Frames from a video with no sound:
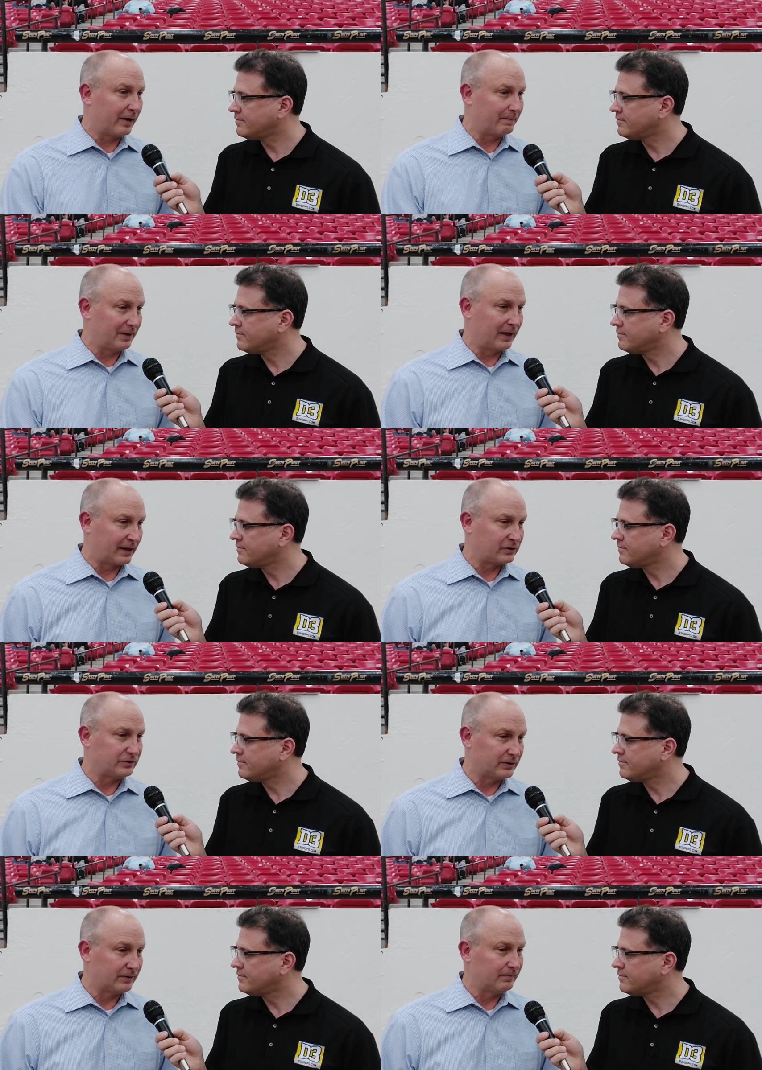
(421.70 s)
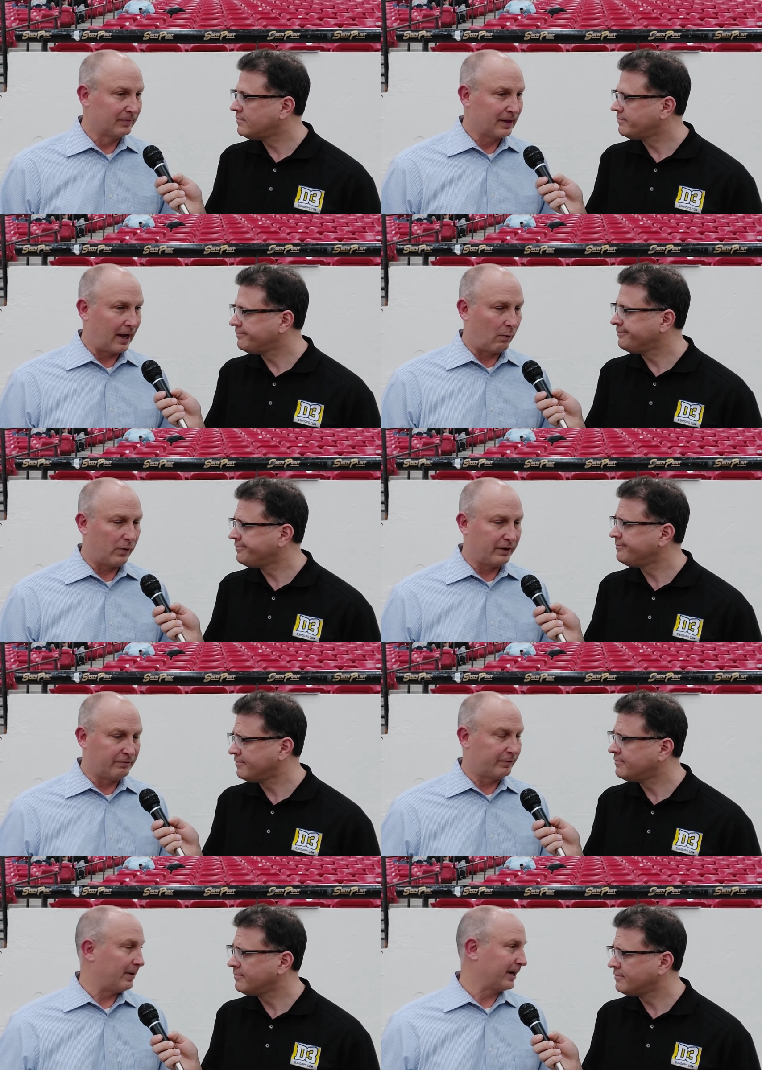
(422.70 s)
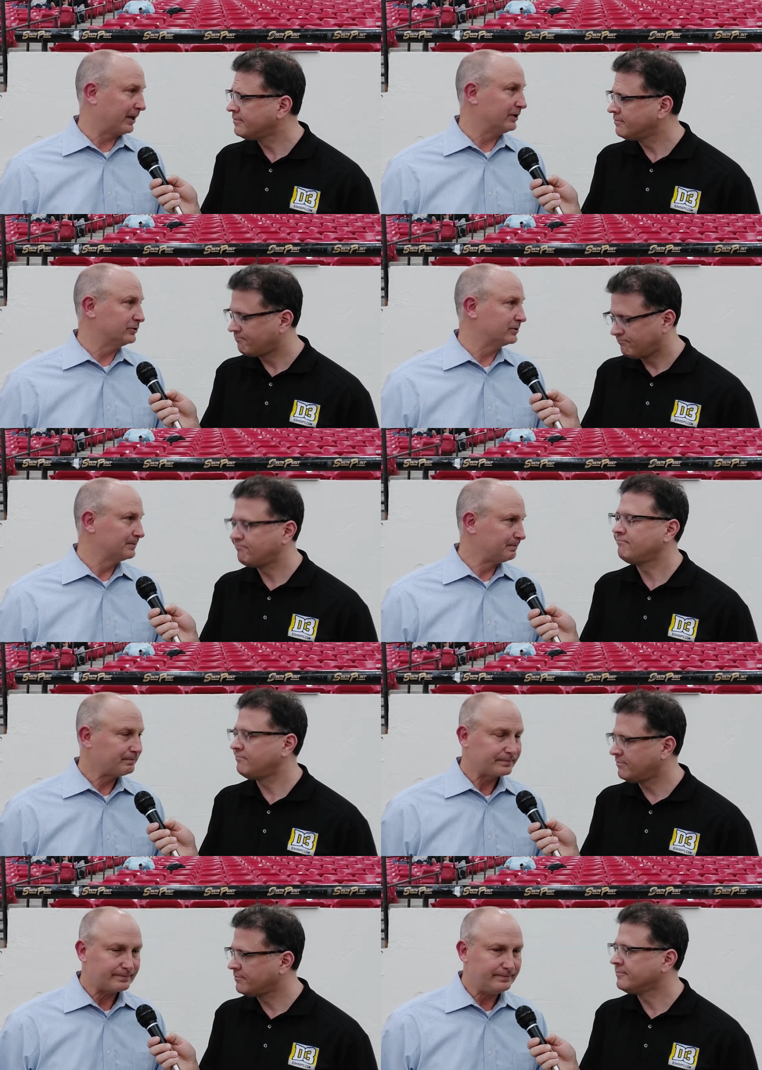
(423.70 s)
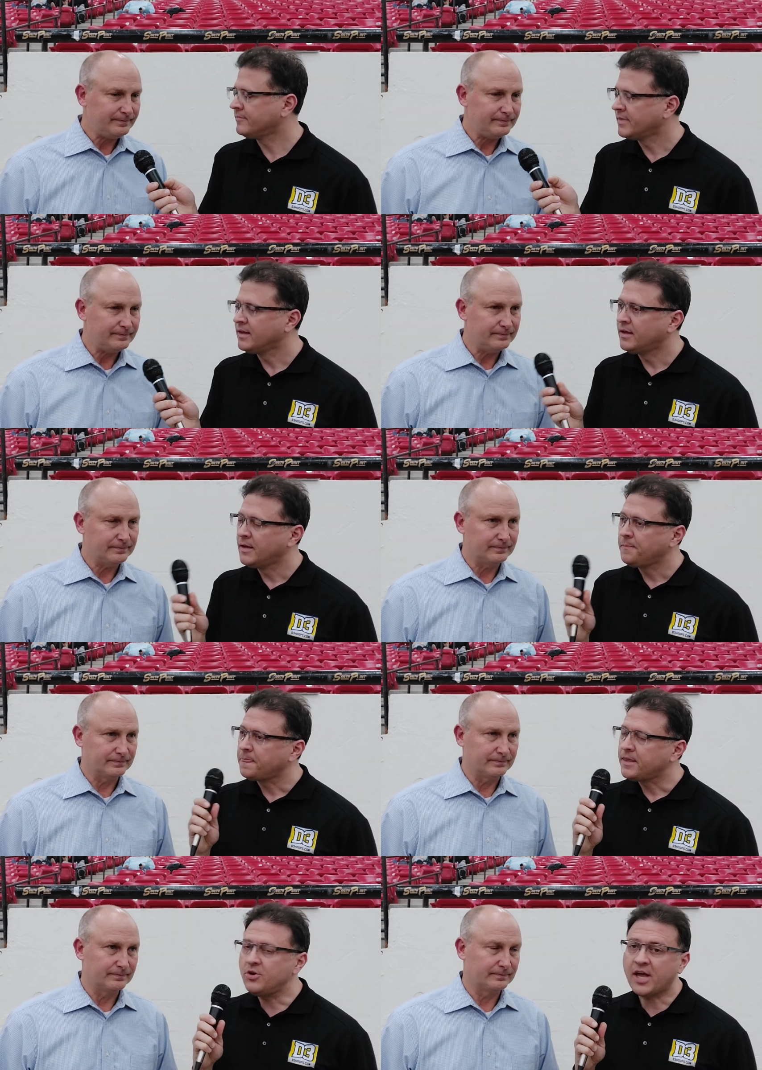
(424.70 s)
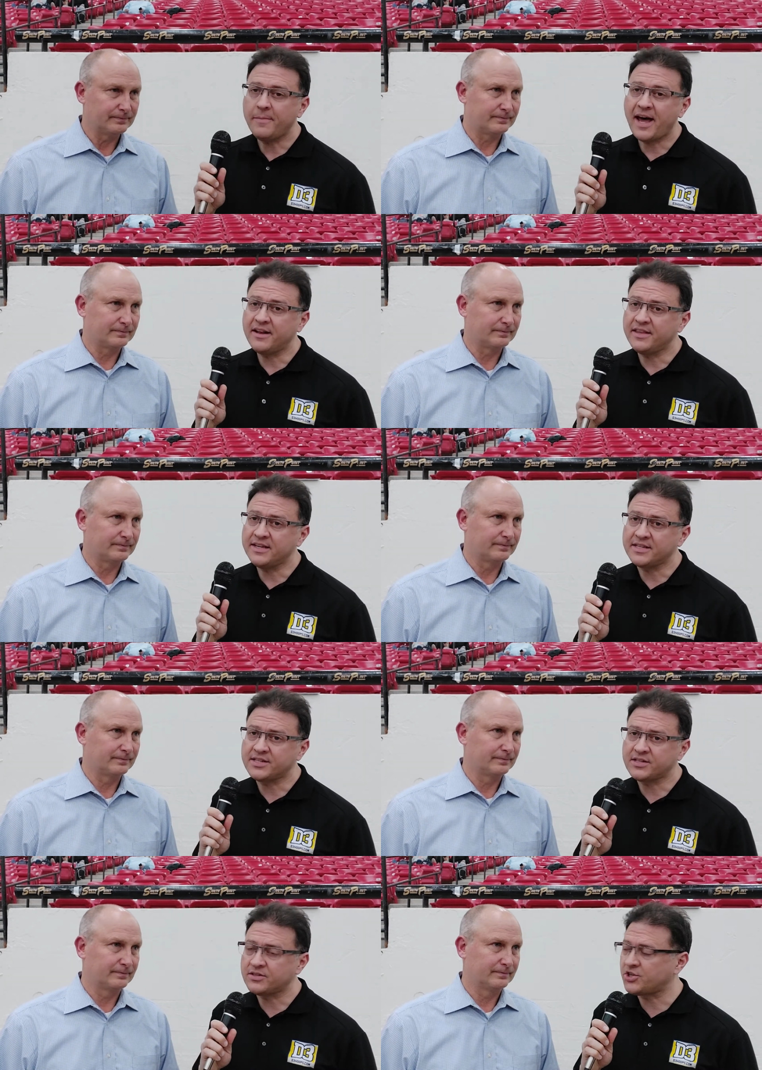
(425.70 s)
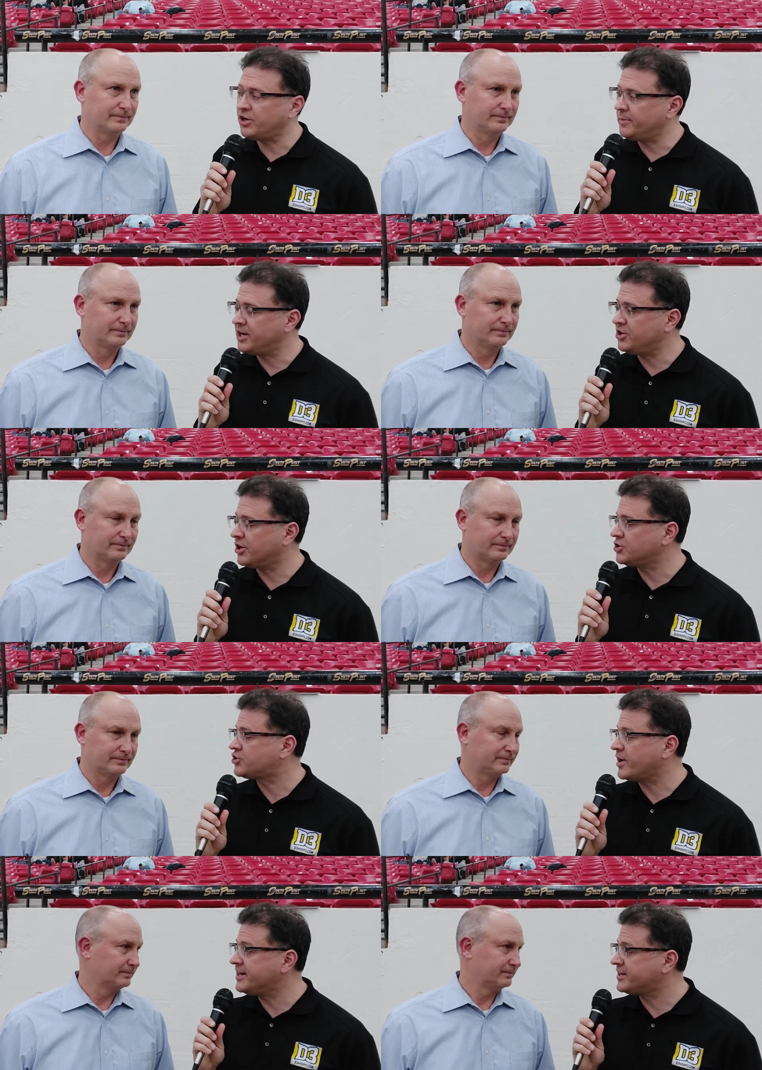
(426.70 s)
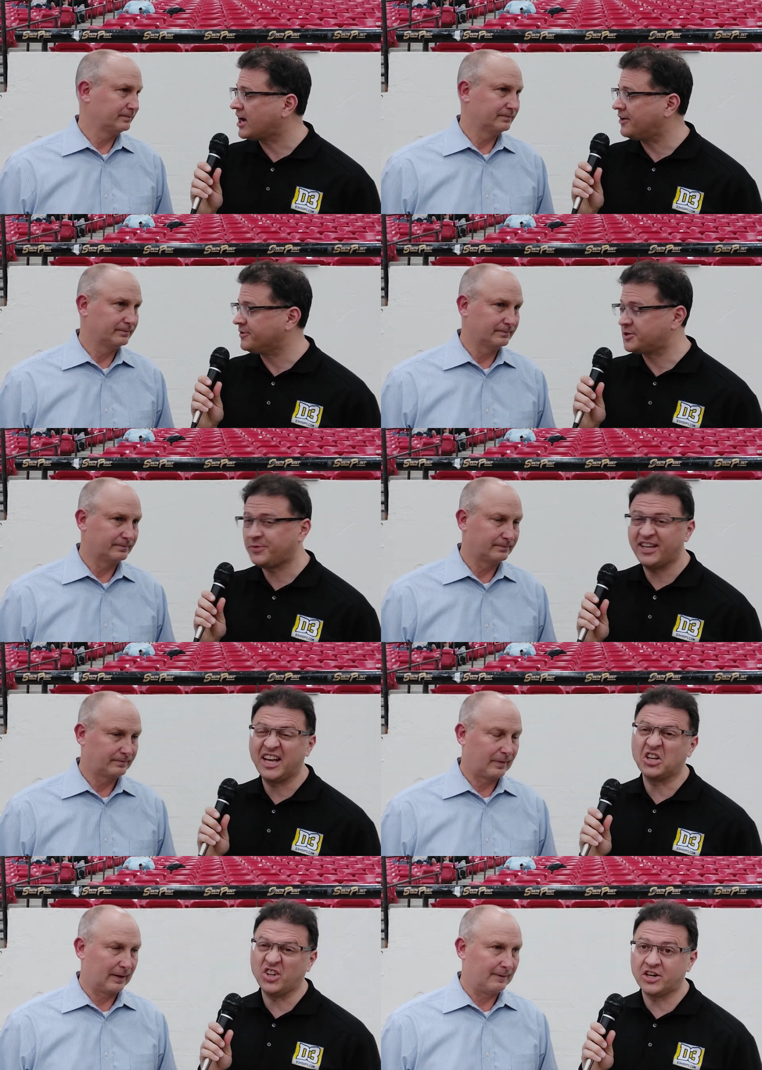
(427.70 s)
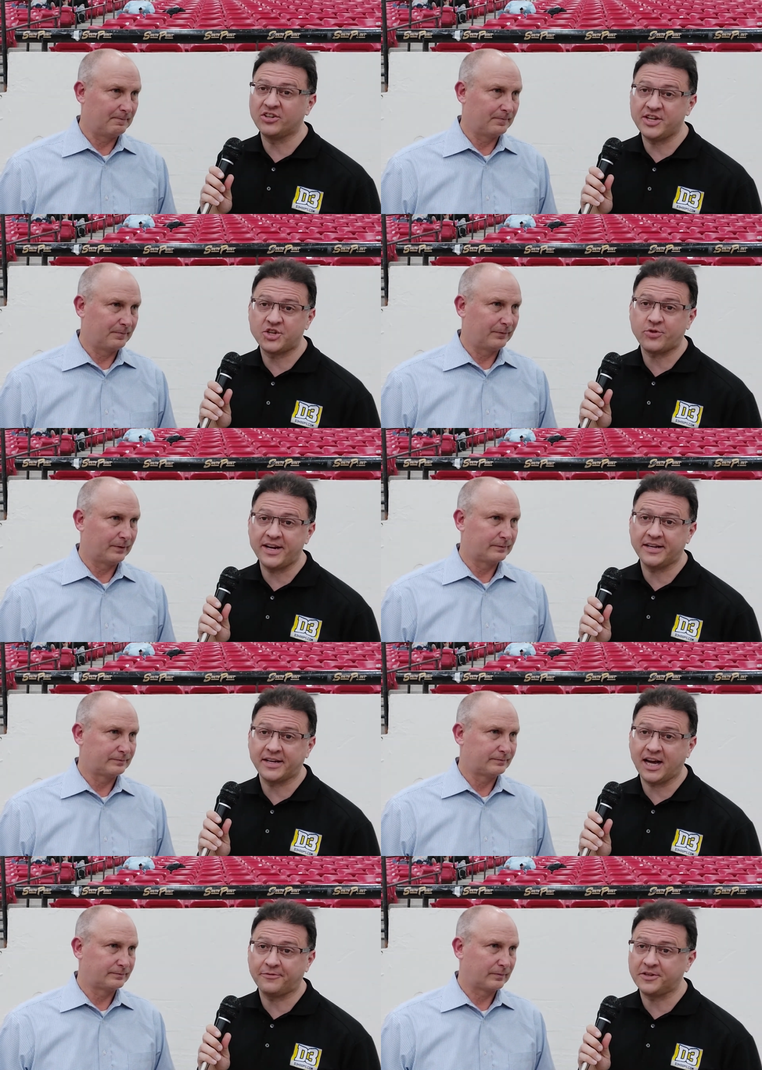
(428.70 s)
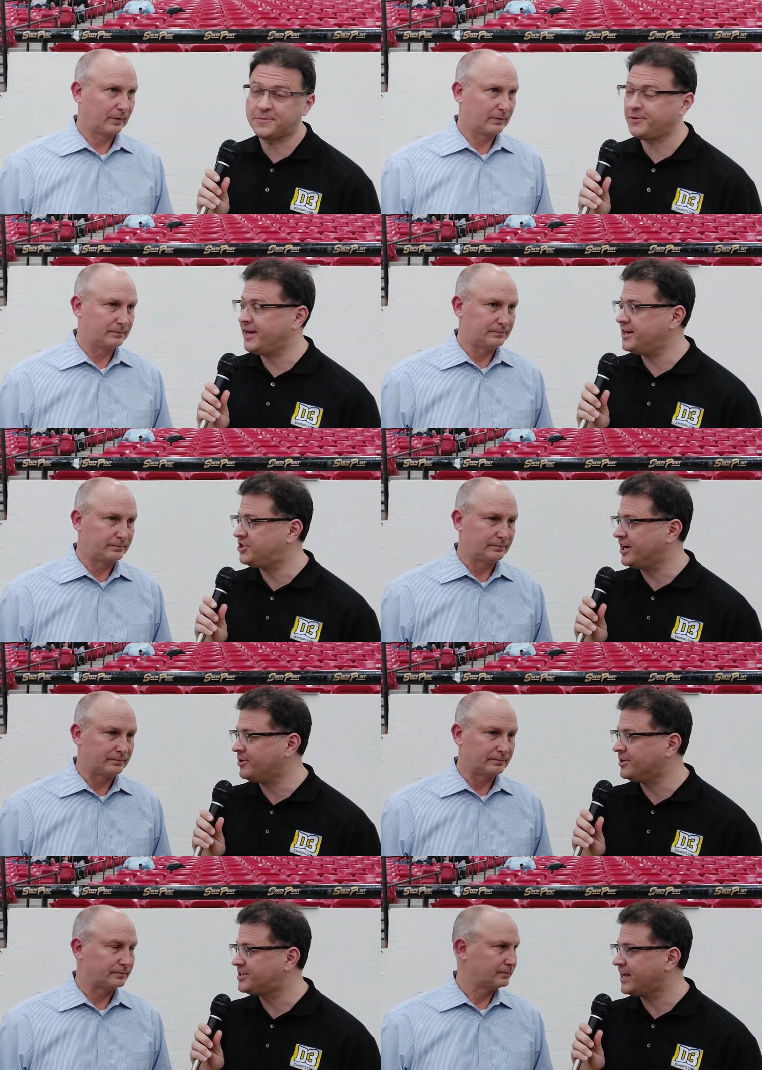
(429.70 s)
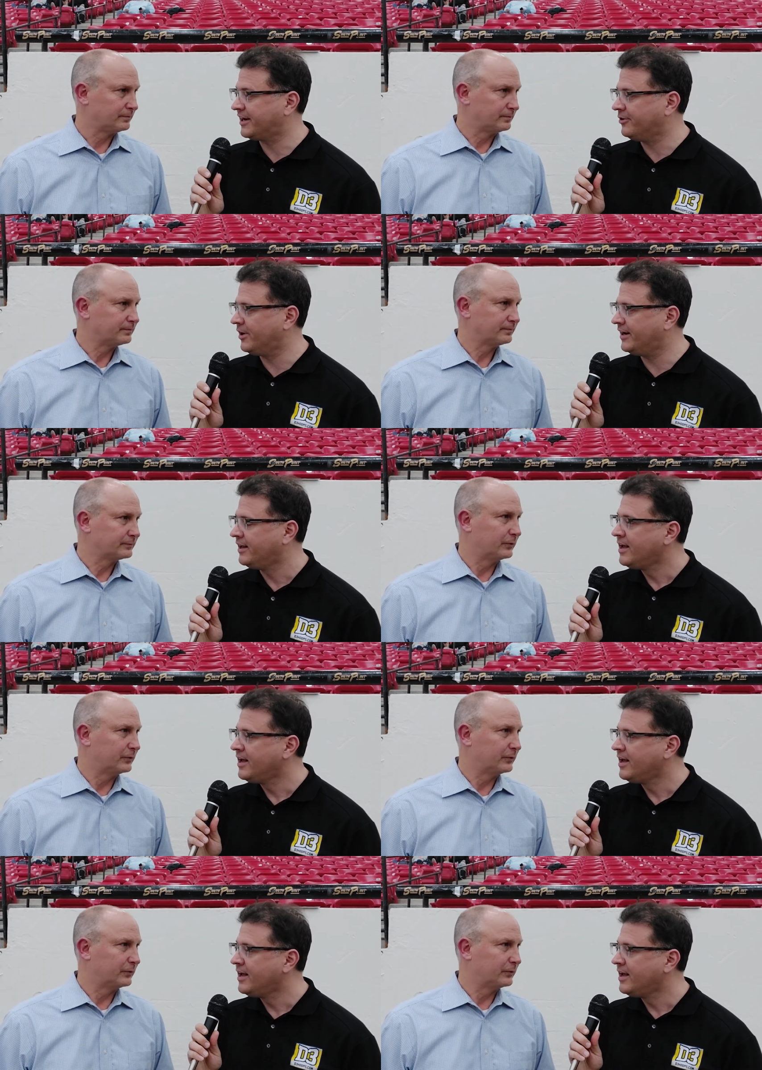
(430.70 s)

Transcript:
Speaker 1: up in Lexington. I wanted for my kids
Speaker 2: you come out of this tournament and you go straight into conference play, like literally straight into conference play, January 2nd, right?